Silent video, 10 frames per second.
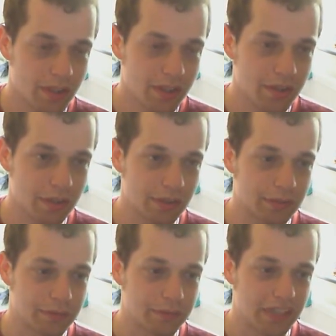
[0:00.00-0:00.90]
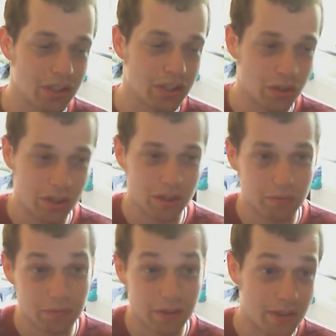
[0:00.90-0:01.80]
sort of data
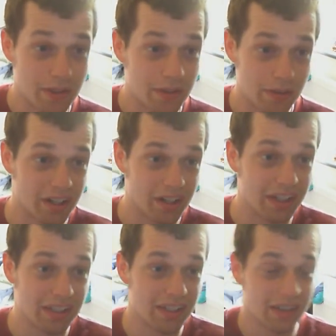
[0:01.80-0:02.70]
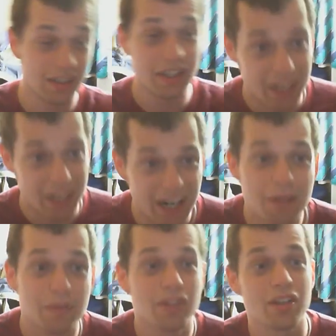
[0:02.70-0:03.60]
transfers and trying to
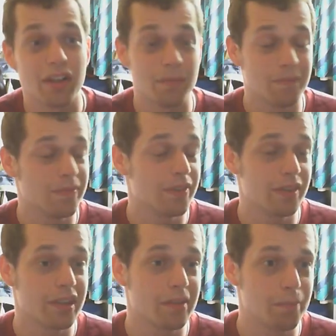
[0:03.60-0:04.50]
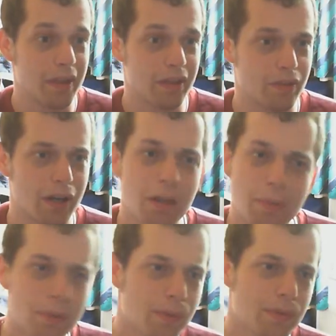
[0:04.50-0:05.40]
catch big
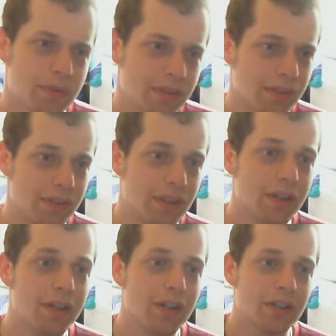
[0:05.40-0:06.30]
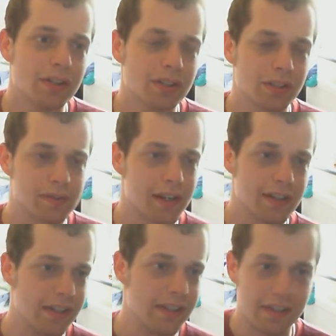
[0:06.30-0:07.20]
criminals and stuff like
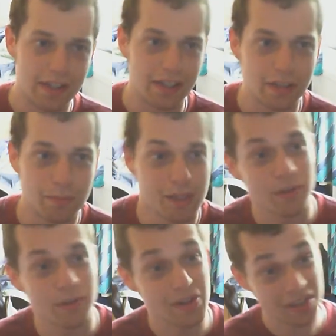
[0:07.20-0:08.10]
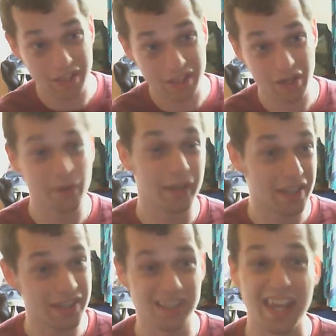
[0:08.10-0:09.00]
this. And then sometimes you go
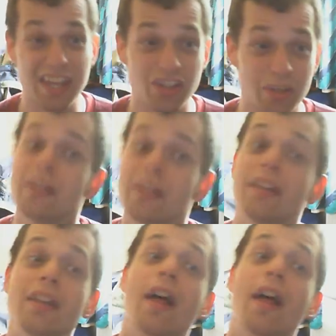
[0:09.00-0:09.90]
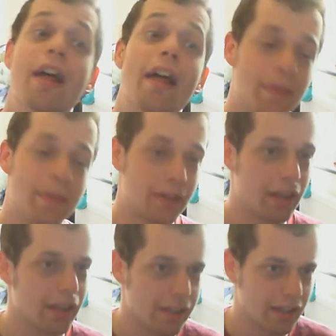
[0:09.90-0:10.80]
against the KGB, and
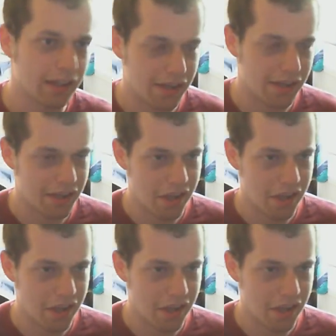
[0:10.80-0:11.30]
there's like the